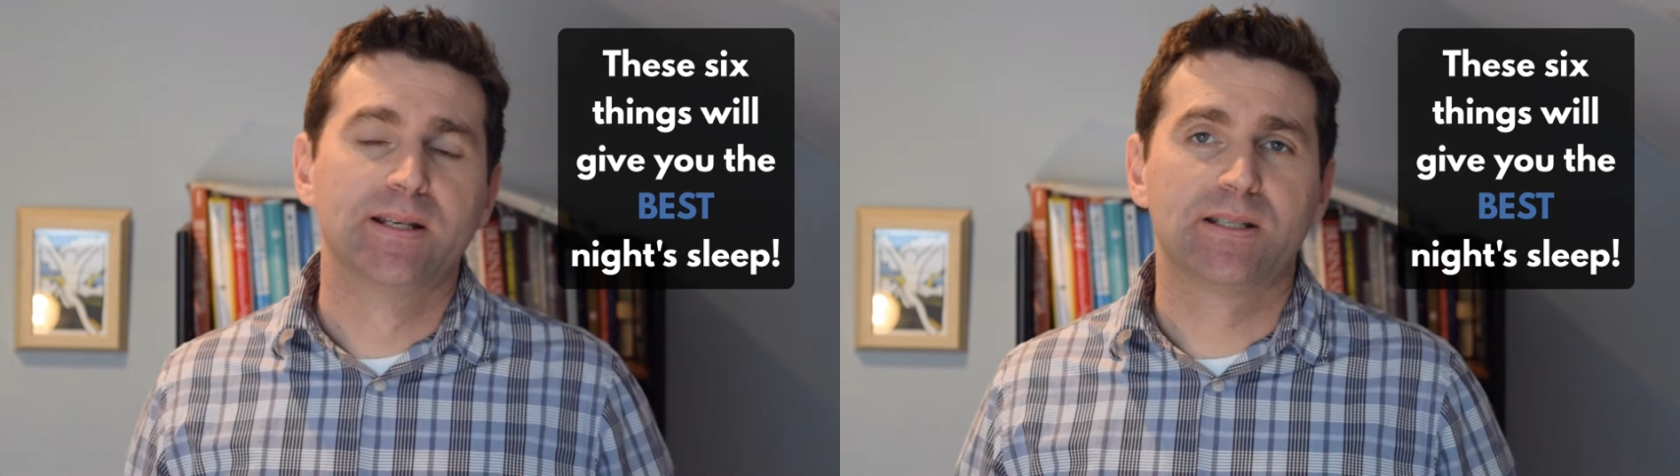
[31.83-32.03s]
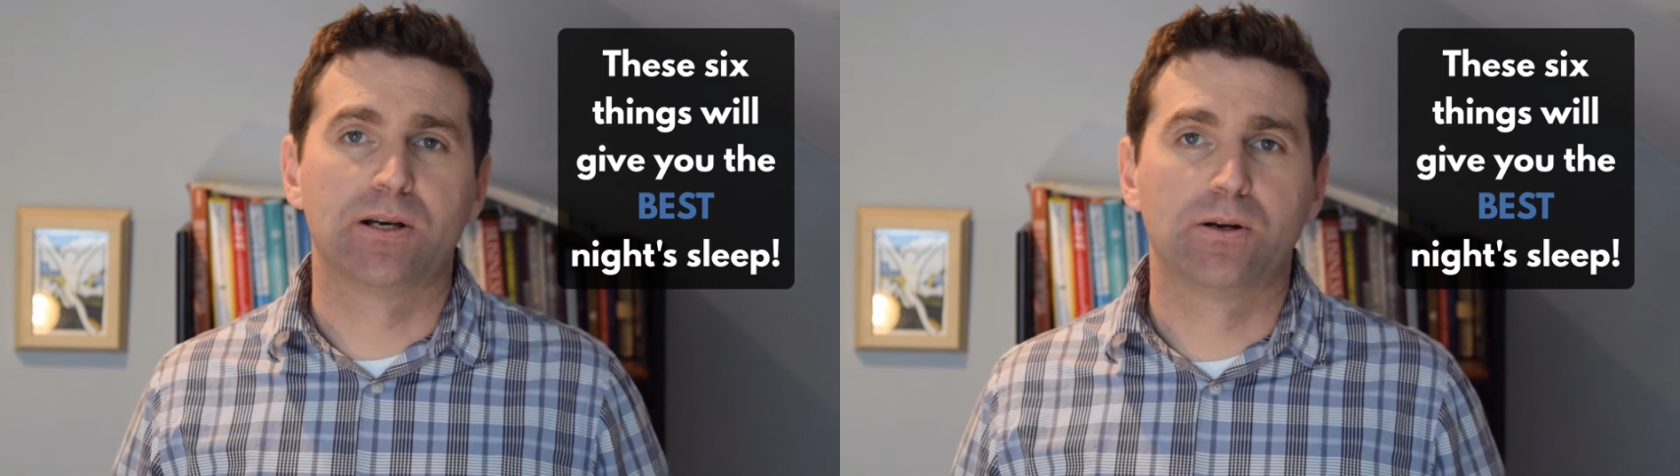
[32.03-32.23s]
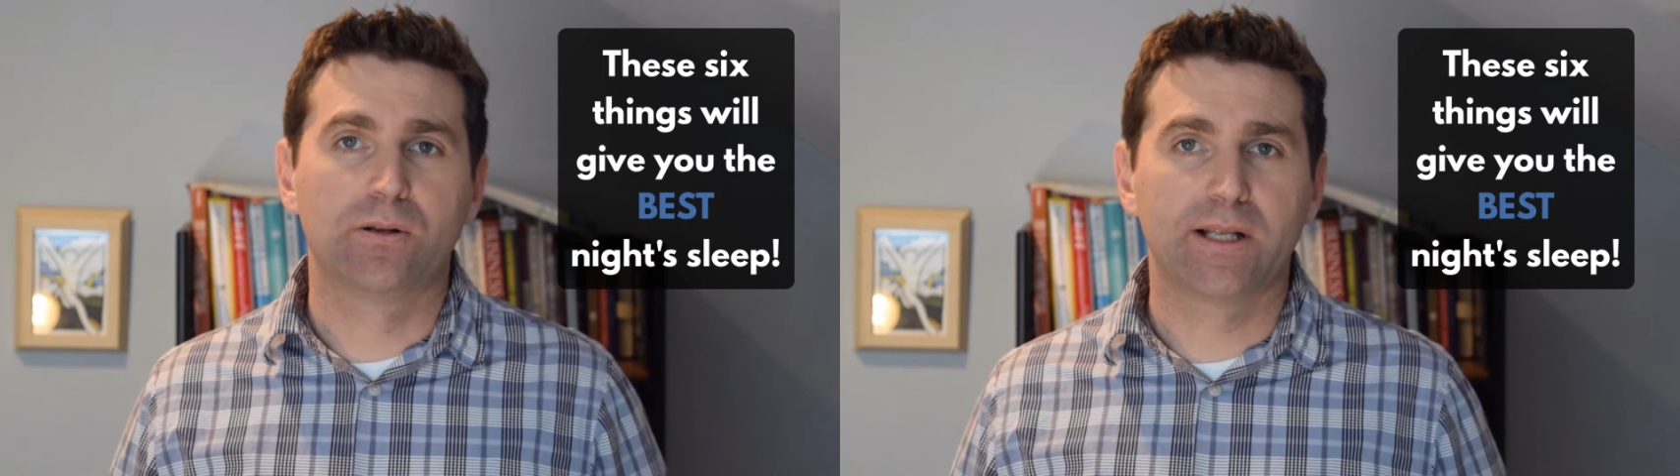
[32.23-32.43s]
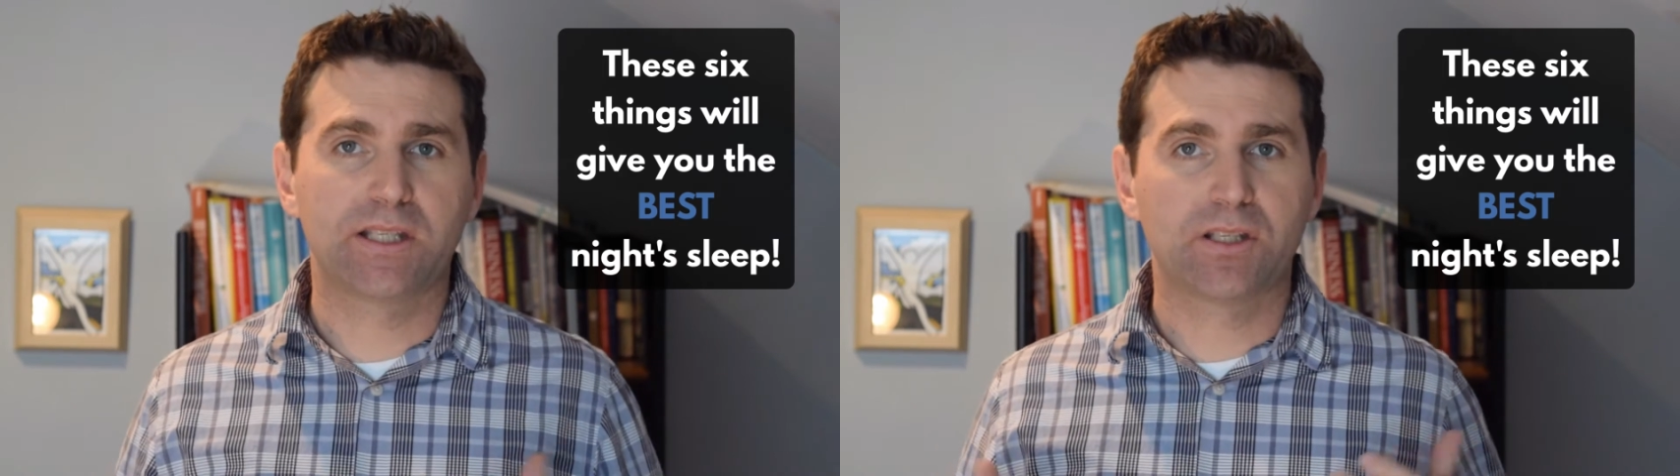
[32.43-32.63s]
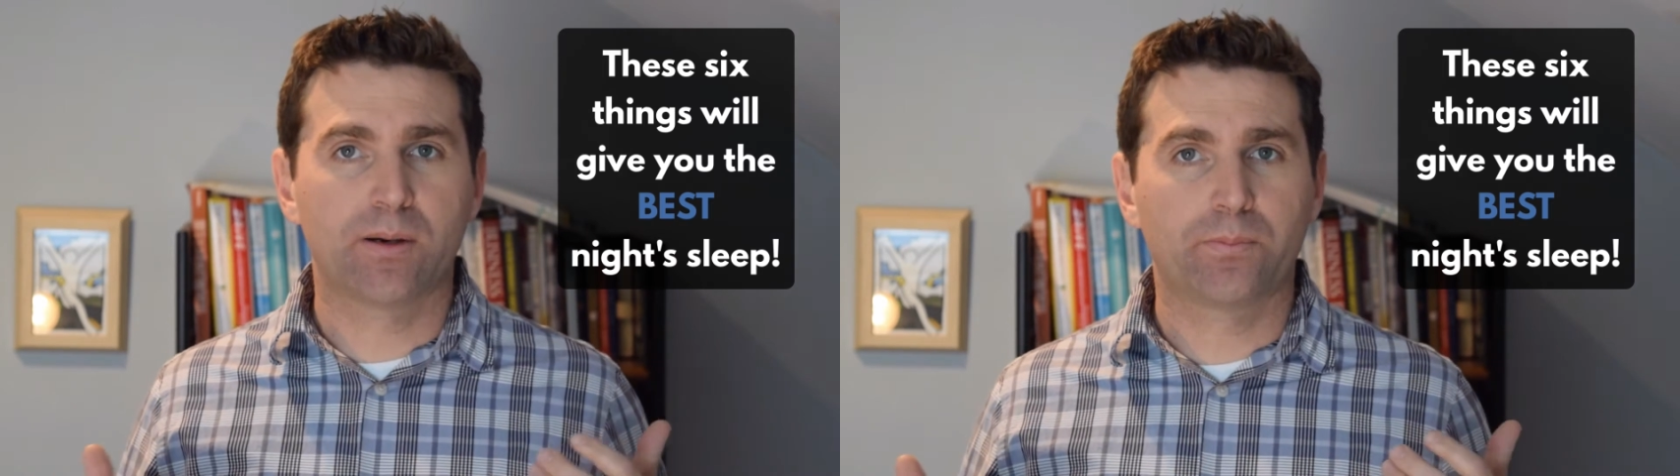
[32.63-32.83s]
So
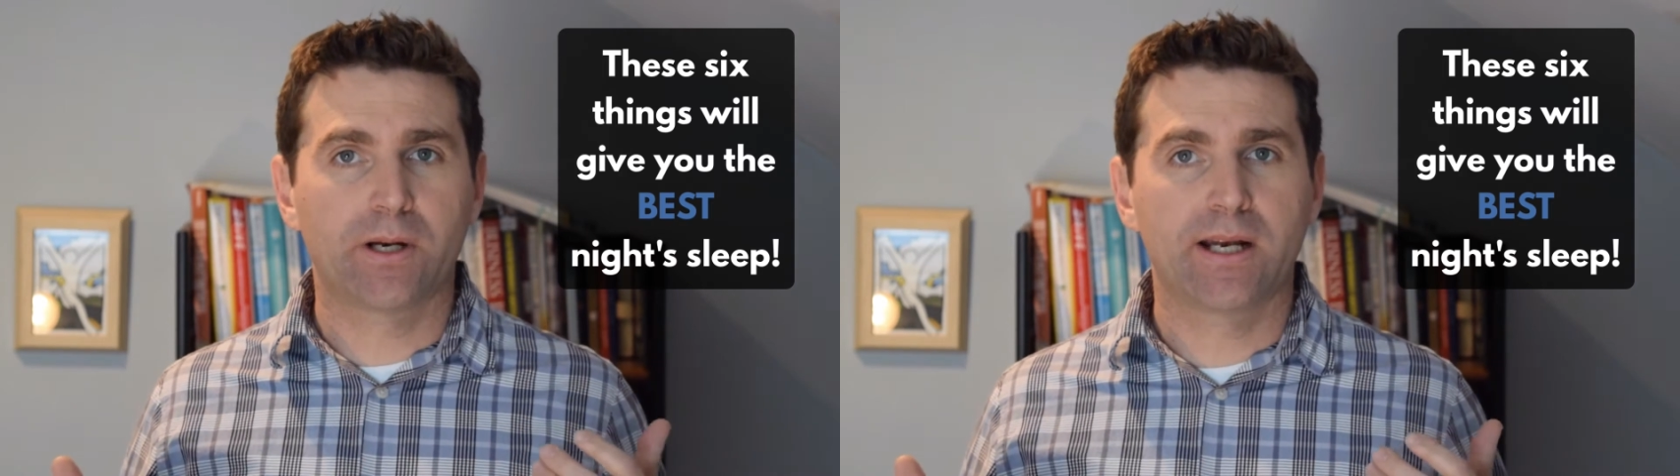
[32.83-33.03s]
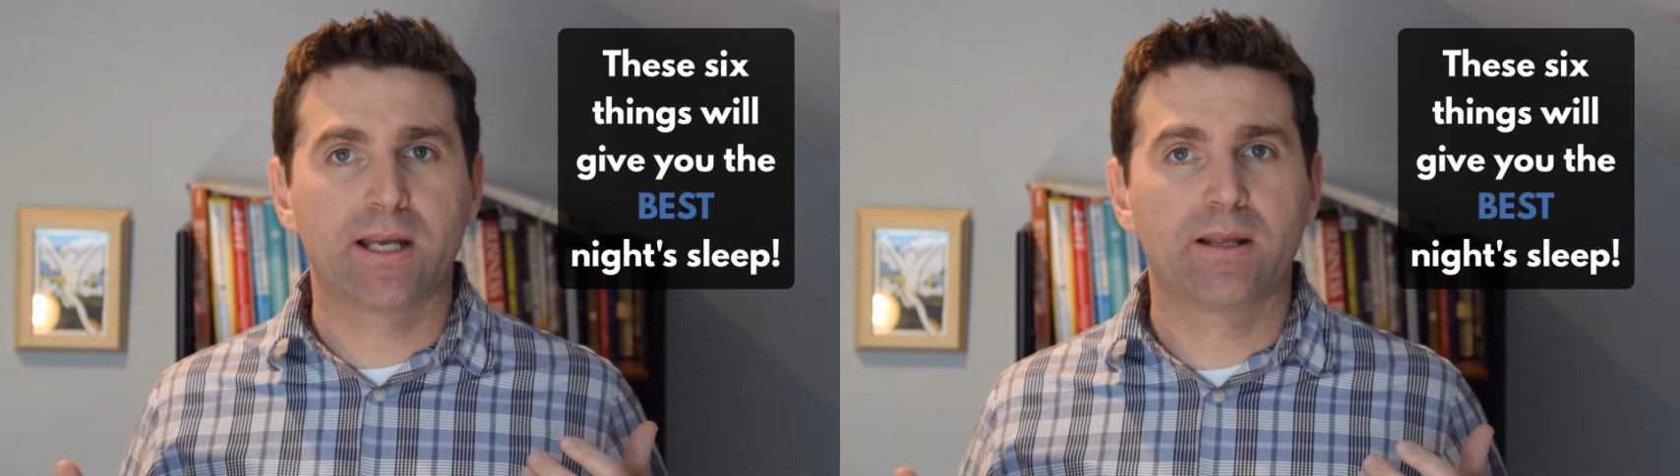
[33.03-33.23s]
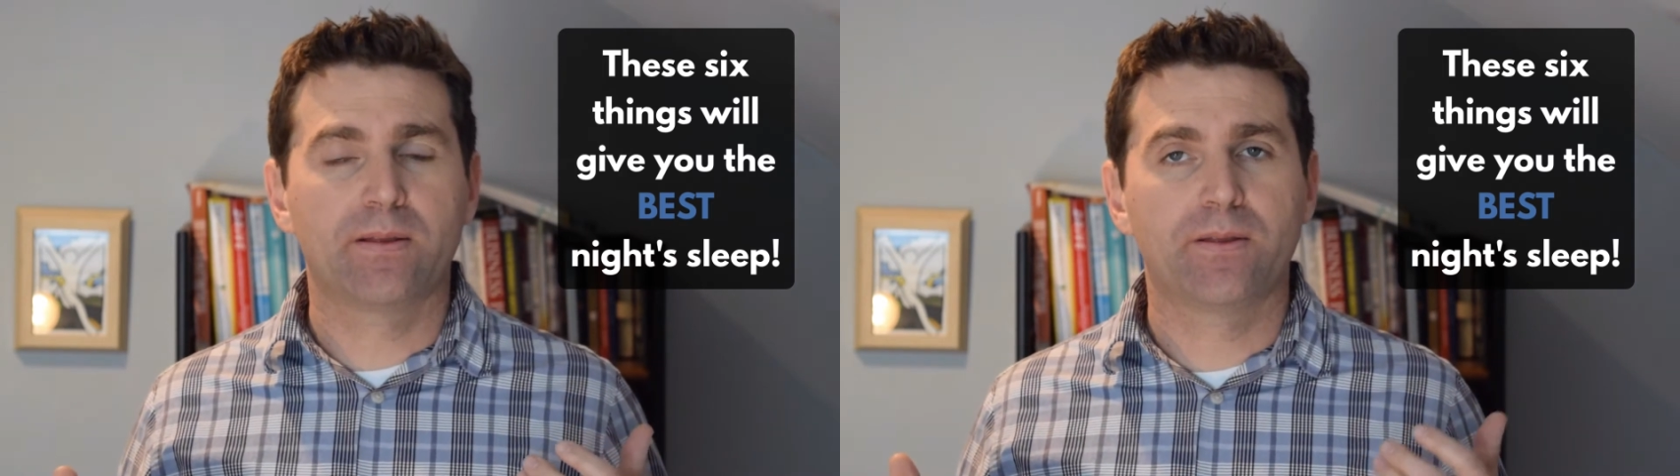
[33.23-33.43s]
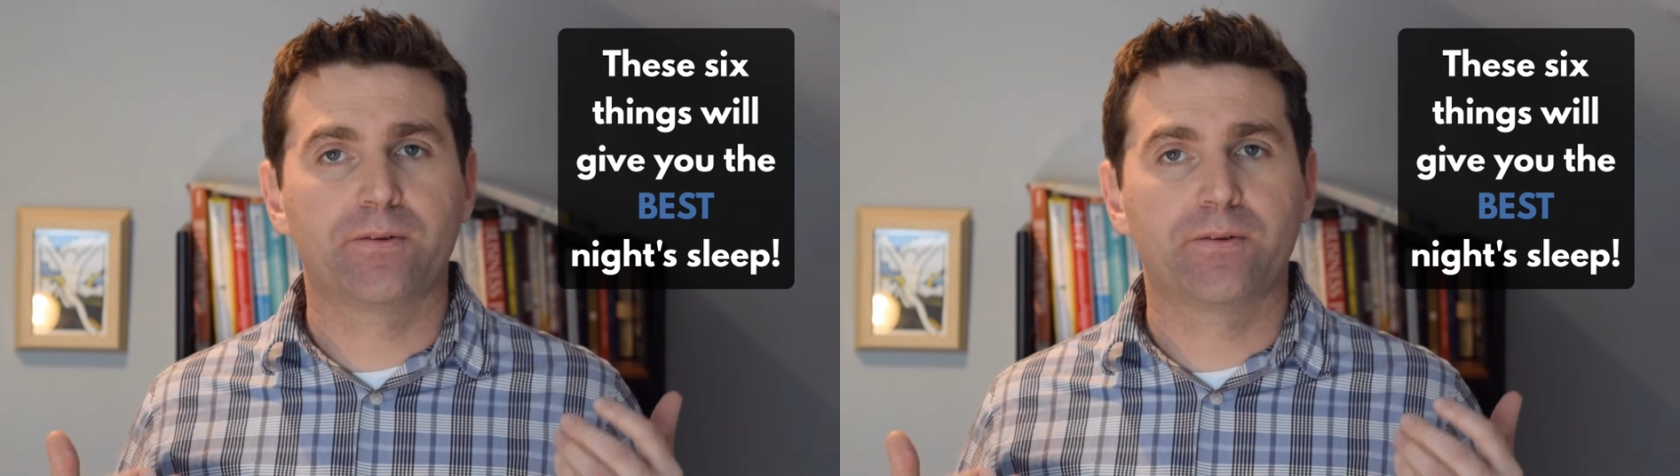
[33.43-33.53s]
let's jump right in.